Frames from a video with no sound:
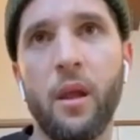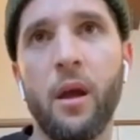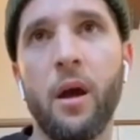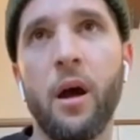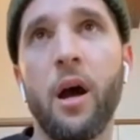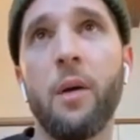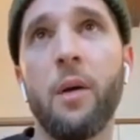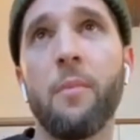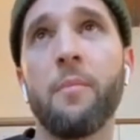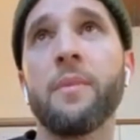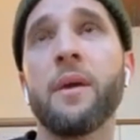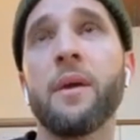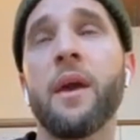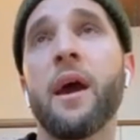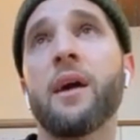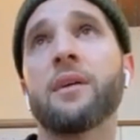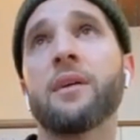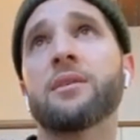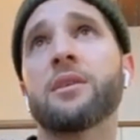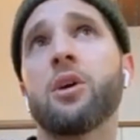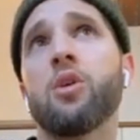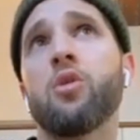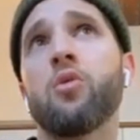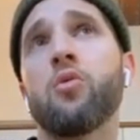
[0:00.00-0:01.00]

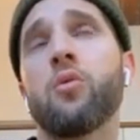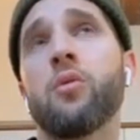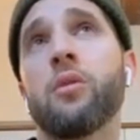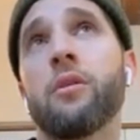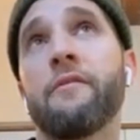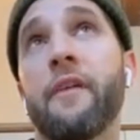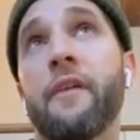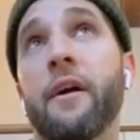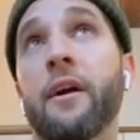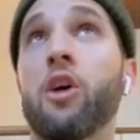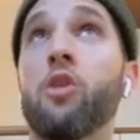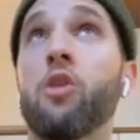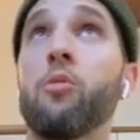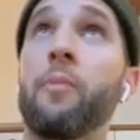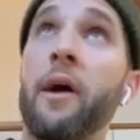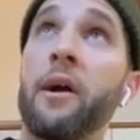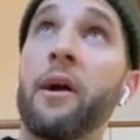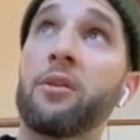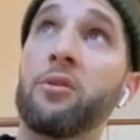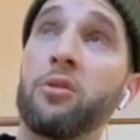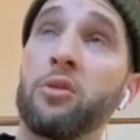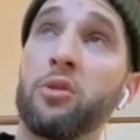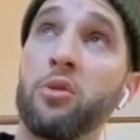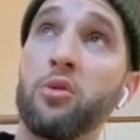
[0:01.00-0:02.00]
So if I go
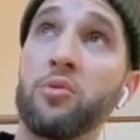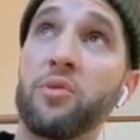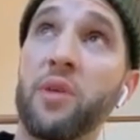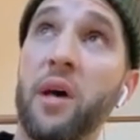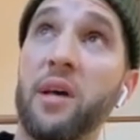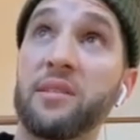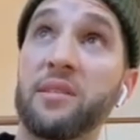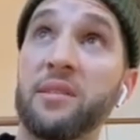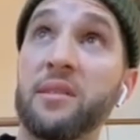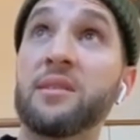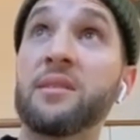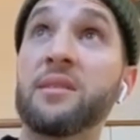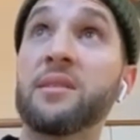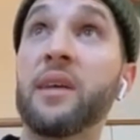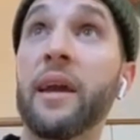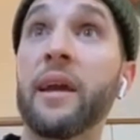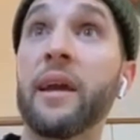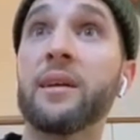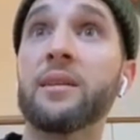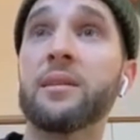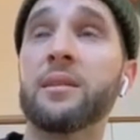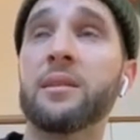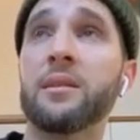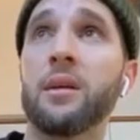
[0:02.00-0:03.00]
back to
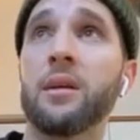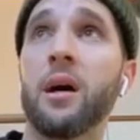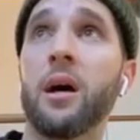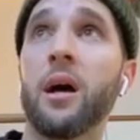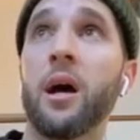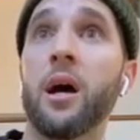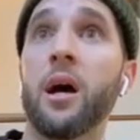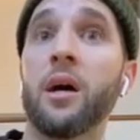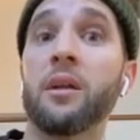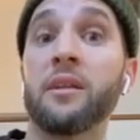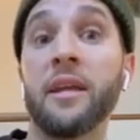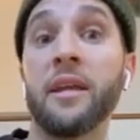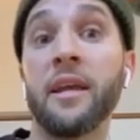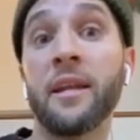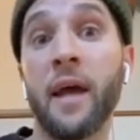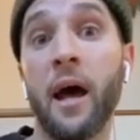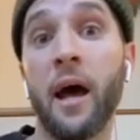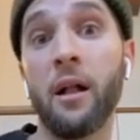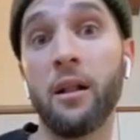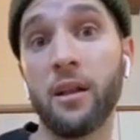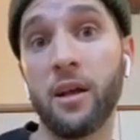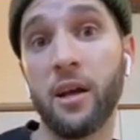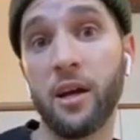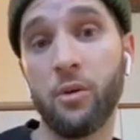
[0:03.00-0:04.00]
2006, Dean
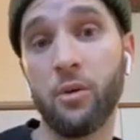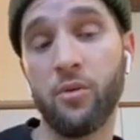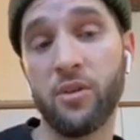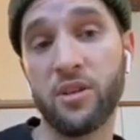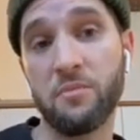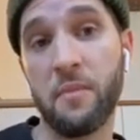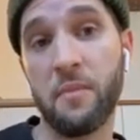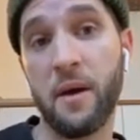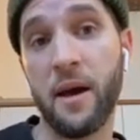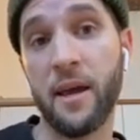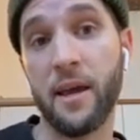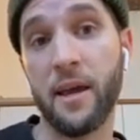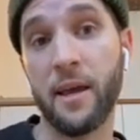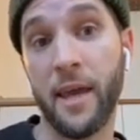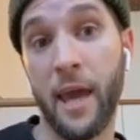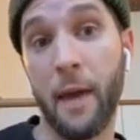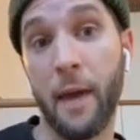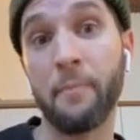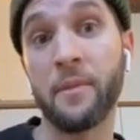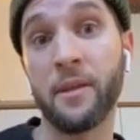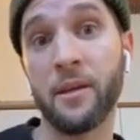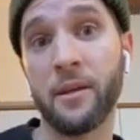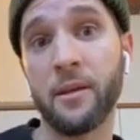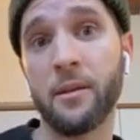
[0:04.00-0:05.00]
Alger was my
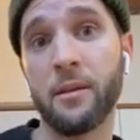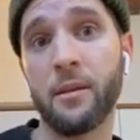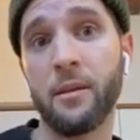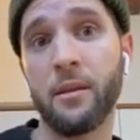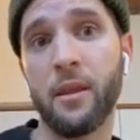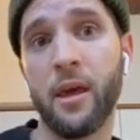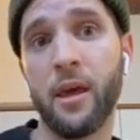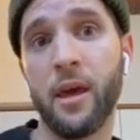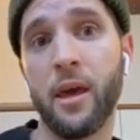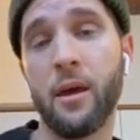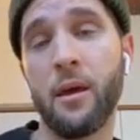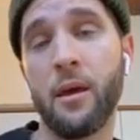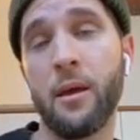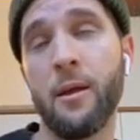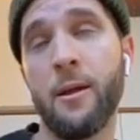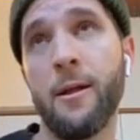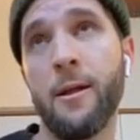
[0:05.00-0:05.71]
captain there.